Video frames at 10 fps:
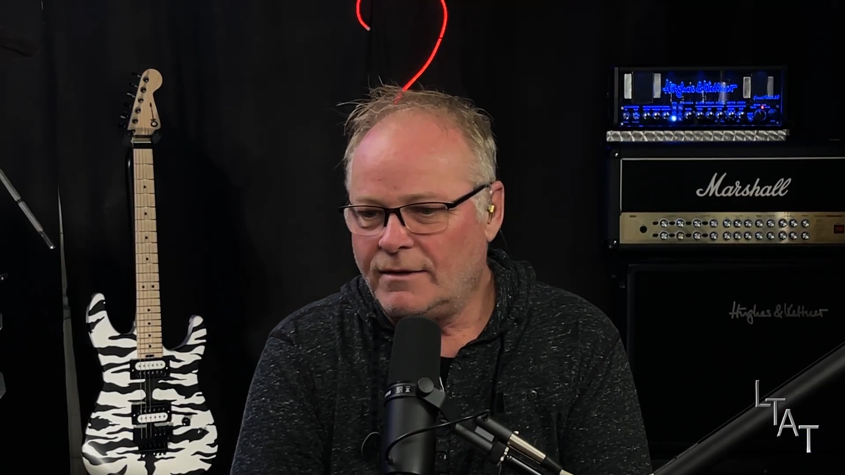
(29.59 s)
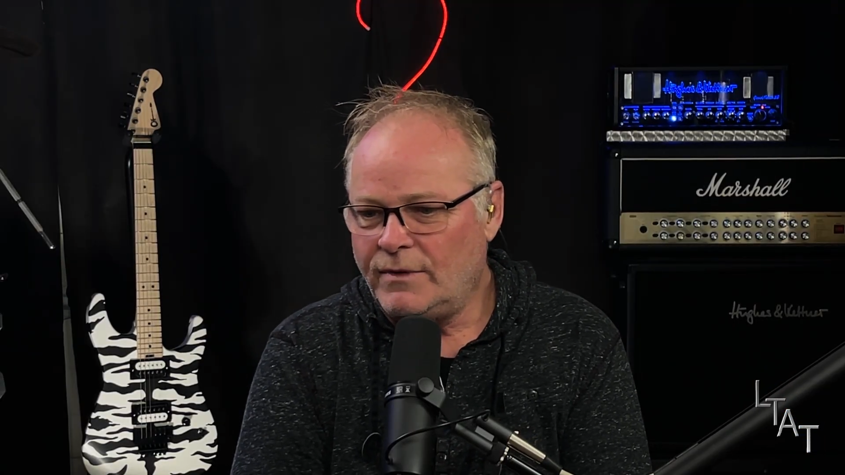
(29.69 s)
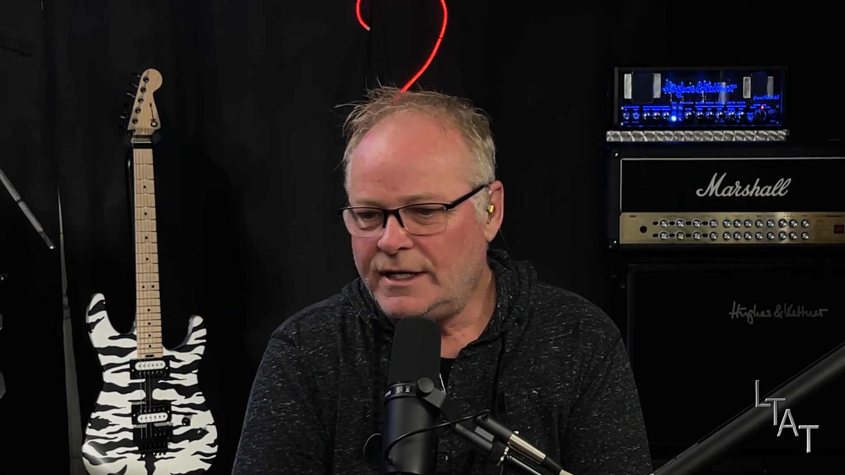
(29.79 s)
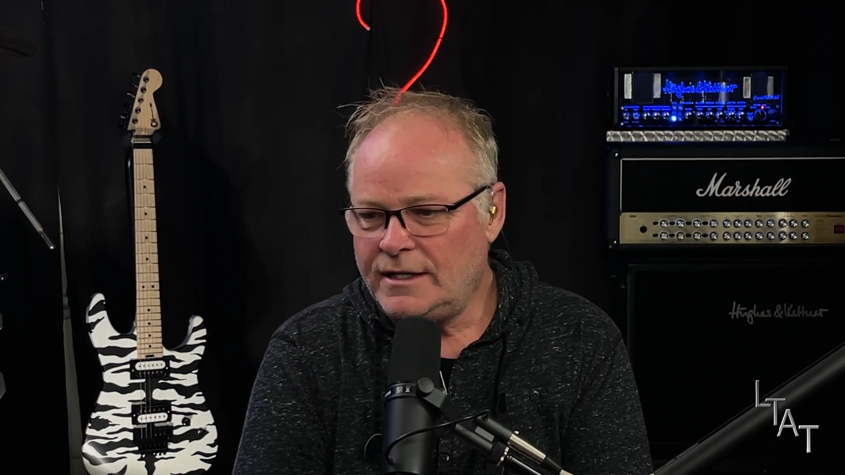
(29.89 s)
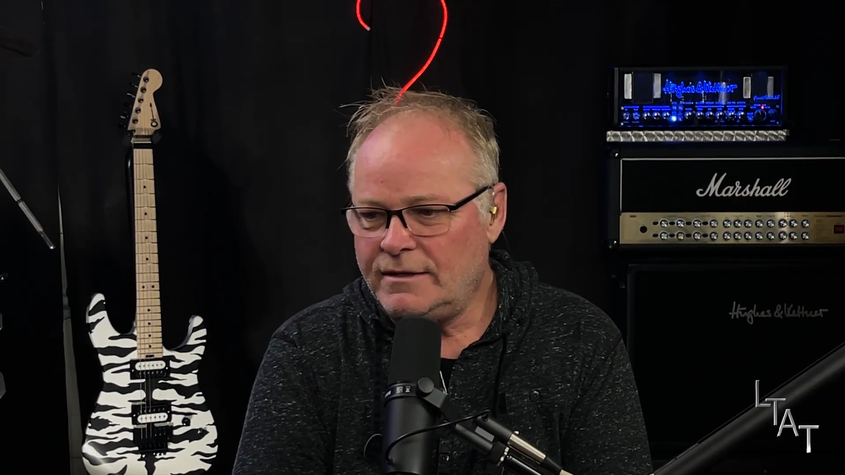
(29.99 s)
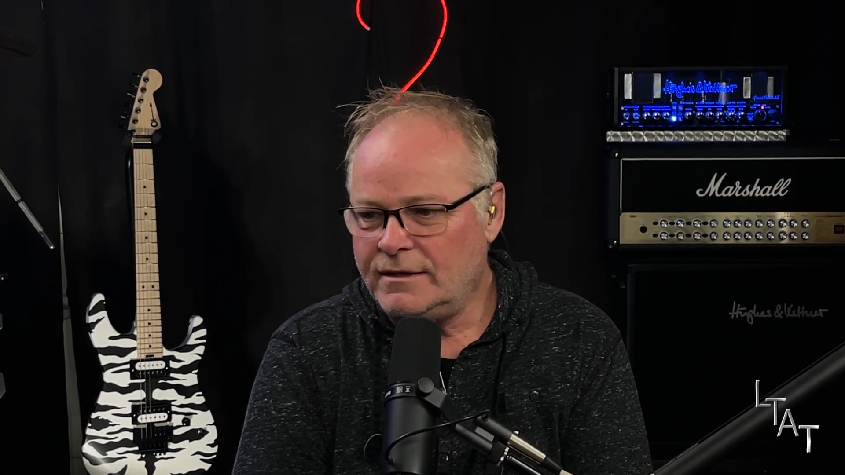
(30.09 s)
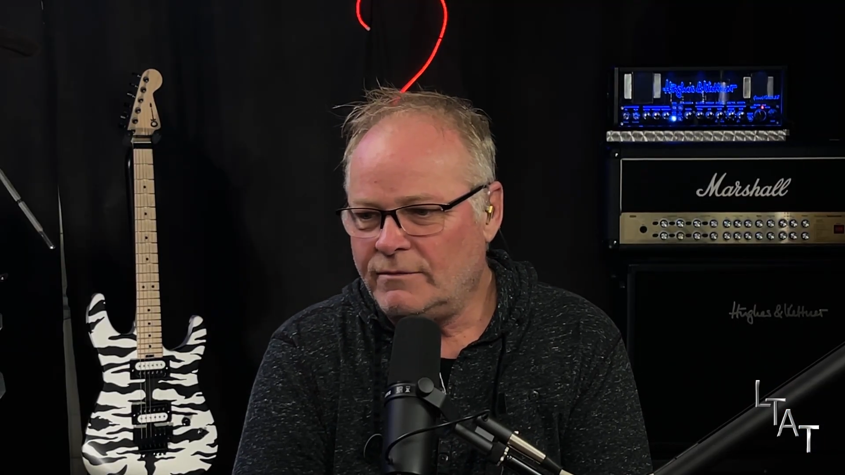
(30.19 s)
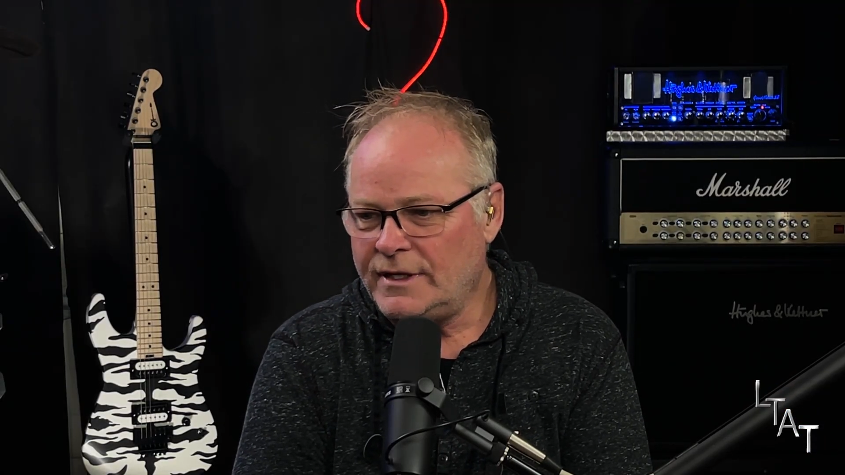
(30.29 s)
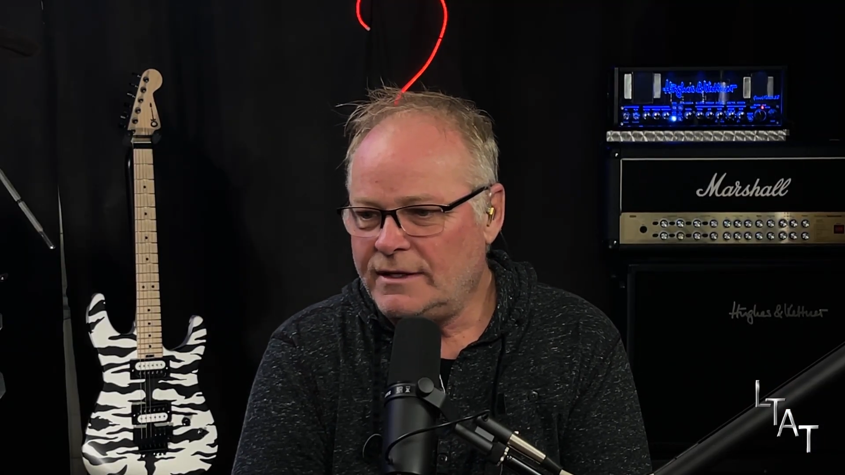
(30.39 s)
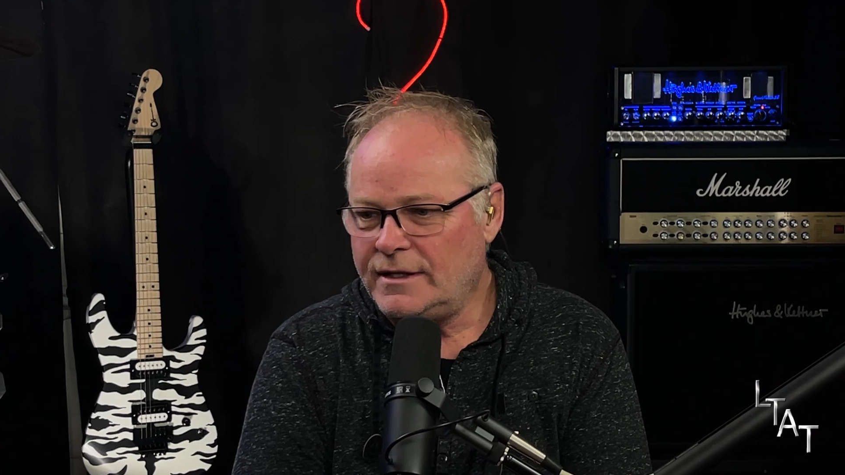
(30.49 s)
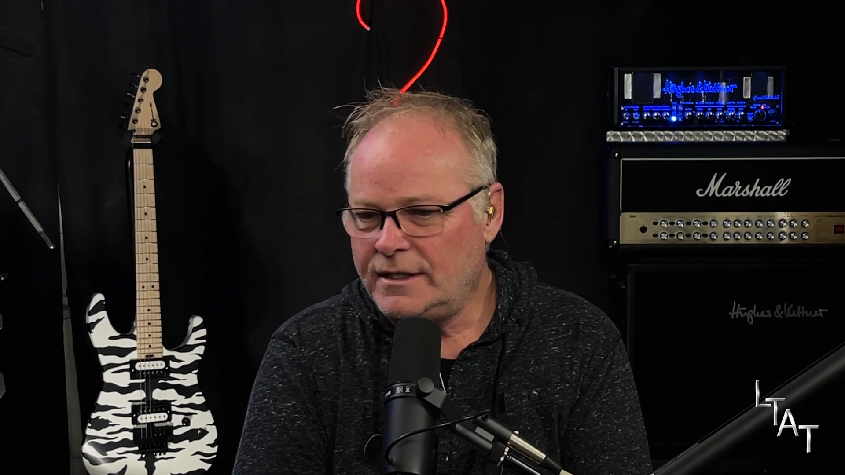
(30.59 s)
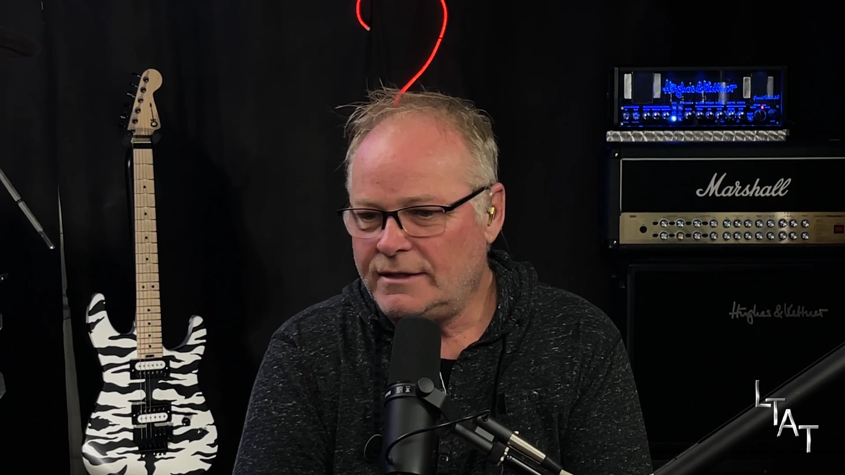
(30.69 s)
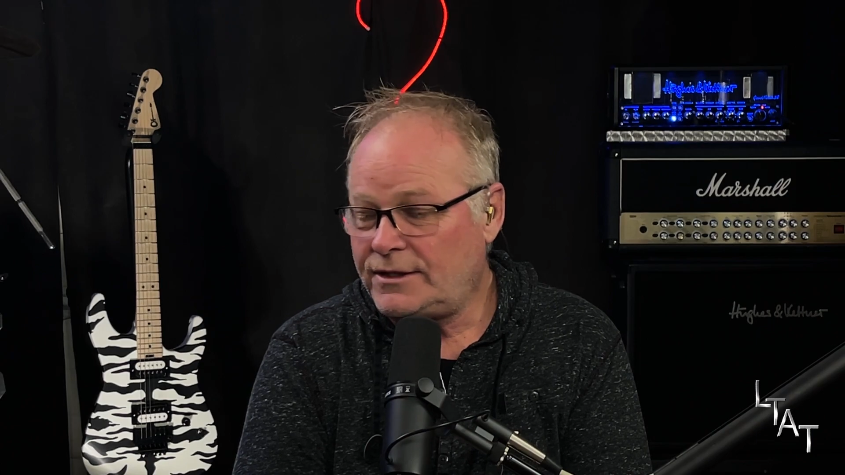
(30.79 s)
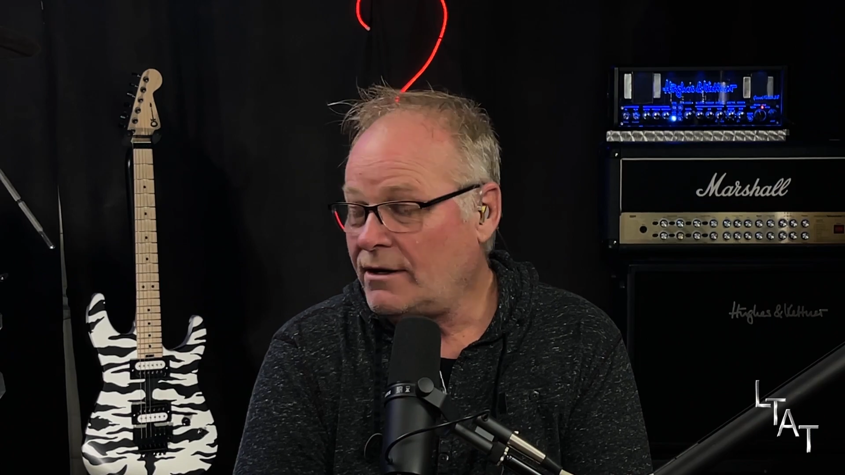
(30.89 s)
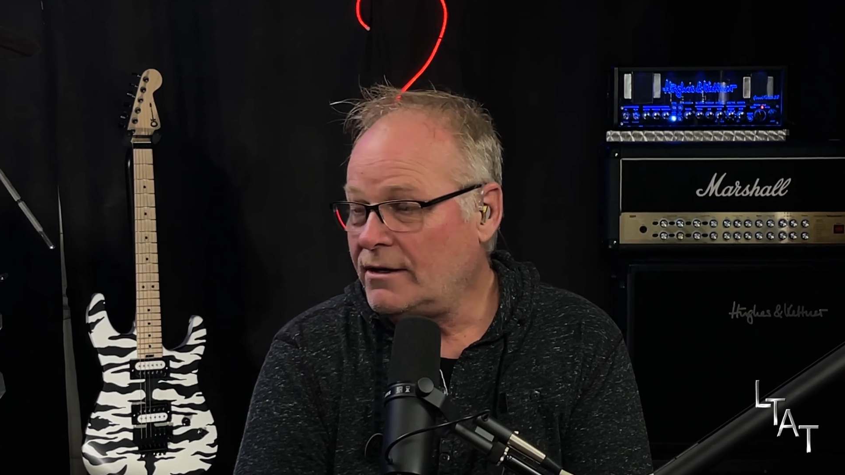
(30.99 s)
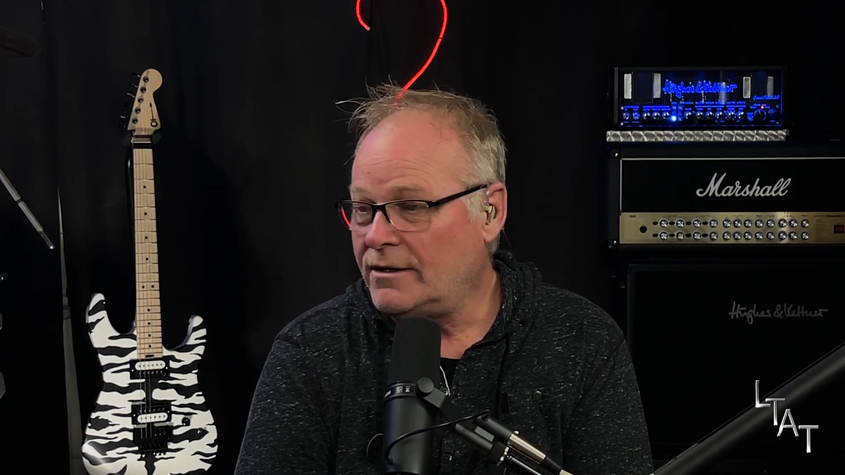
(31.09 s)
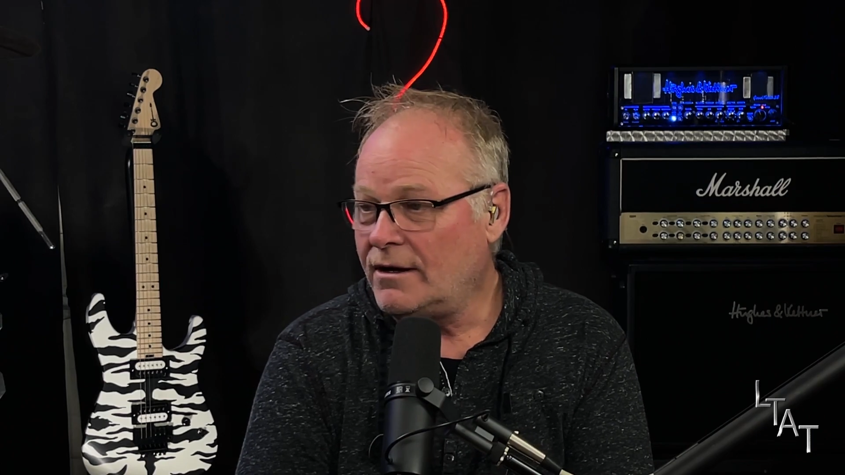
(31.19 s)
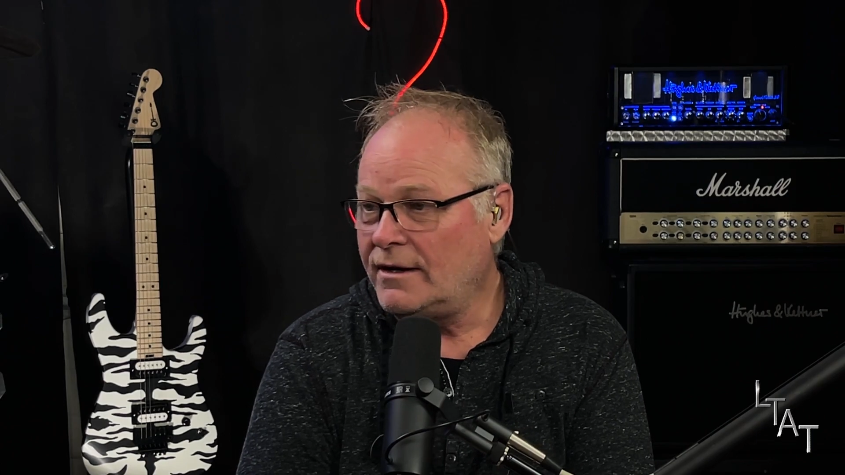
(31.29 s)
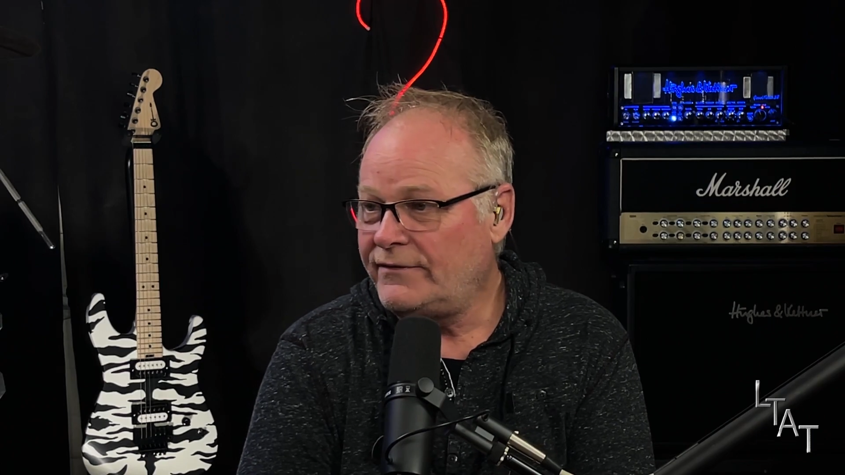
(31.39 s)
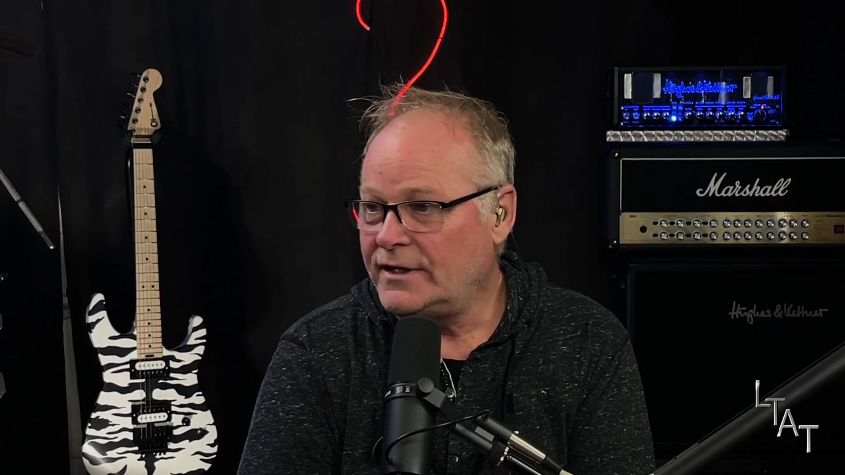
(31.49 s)
We we started
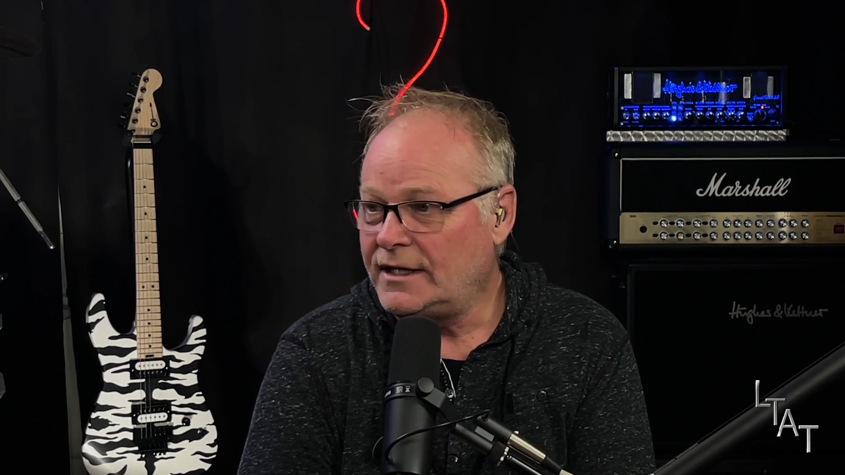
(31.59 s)
off